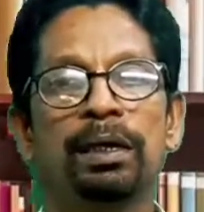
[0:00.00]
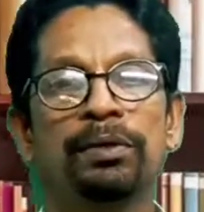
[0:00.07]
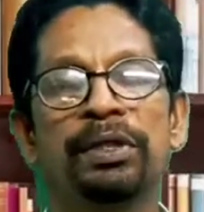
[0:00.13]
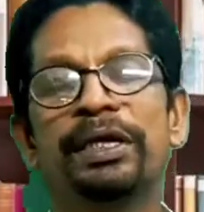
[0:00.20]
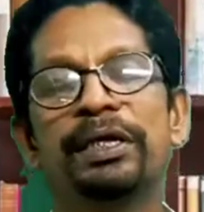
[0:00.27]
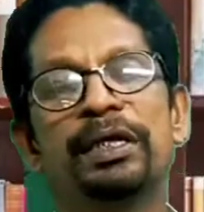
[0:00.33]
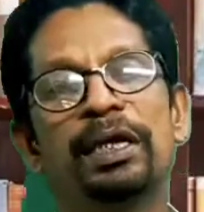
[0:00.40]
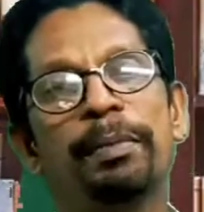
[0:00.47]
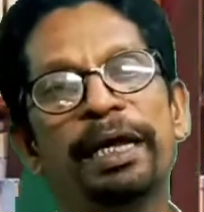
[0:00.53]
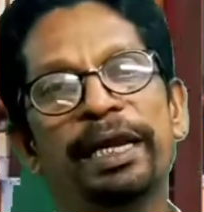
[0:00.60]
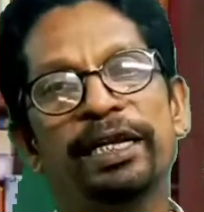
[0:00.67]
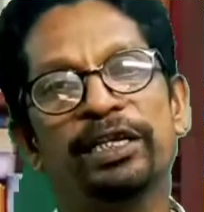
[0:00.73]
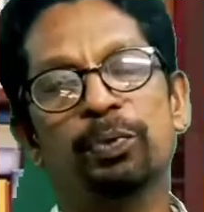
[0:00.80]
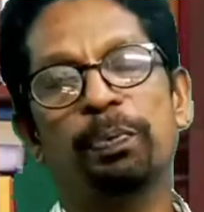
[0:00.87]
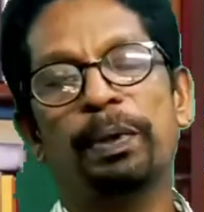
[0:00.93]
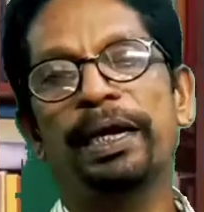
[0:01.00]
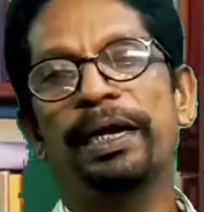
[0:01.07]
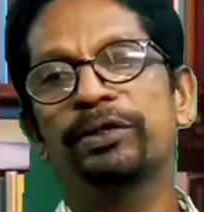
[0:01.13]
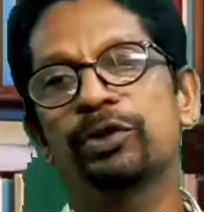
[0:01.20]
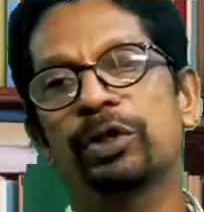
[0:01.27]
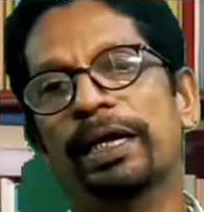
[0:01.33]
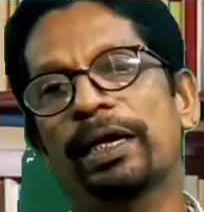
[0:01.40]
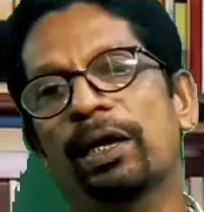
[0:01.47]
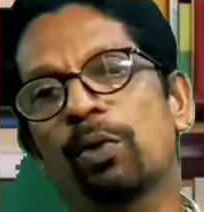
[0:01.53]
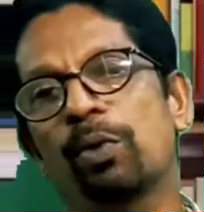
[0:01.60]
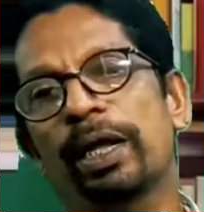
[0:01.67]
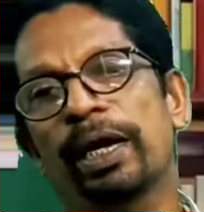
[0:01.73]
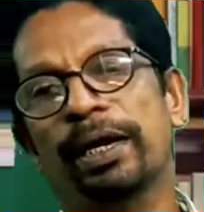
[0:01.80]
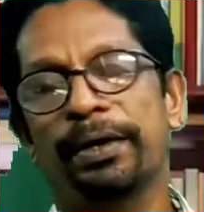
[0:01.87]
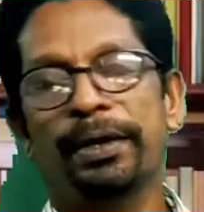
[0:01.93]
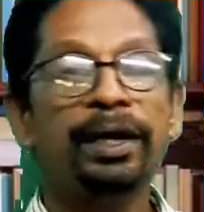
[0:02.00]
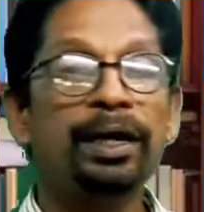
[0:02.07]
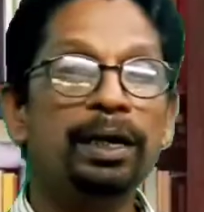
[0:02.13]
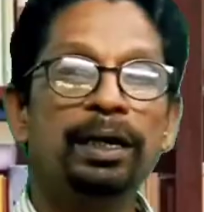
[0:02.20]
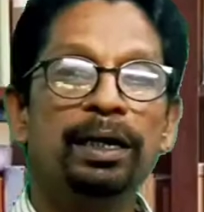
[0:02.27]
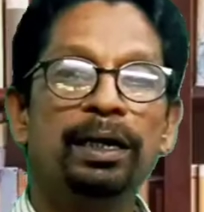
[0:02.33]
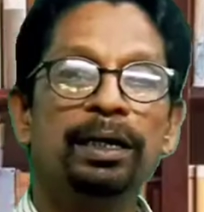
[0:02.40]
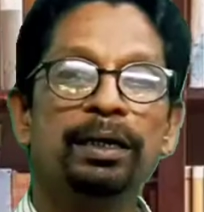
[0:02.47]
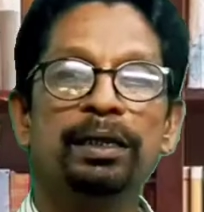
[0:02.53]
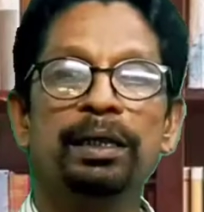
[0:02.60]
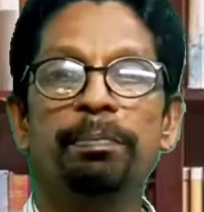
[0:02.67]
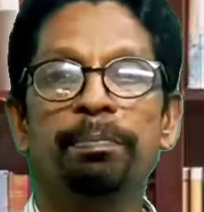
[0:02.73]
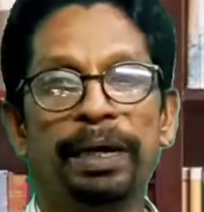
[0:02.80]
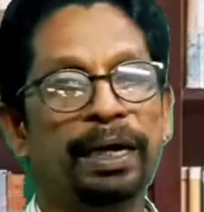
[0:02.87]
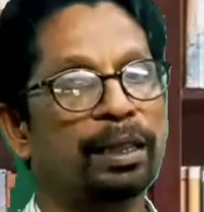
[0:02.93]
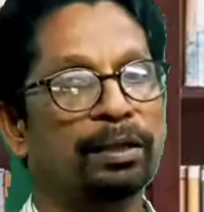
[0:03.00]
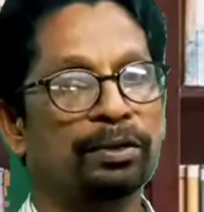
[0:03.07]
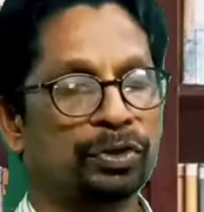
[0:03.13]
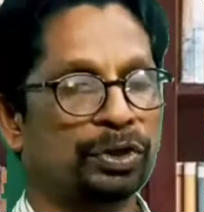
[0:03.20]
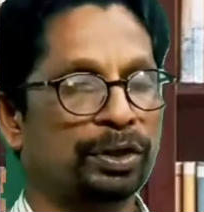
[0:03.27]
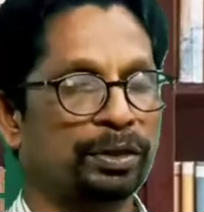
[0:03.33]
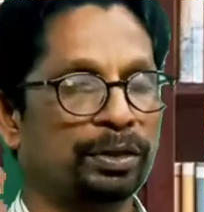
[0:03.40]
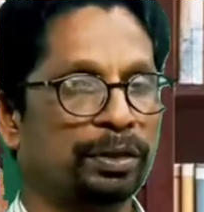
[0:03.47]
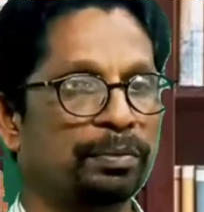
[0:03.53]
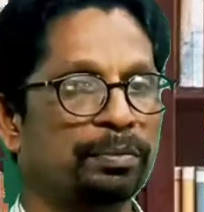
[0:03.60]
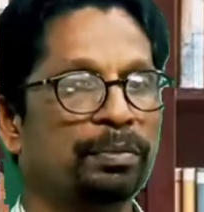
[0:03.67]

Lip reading: the income and expenditure account and the balance sheet.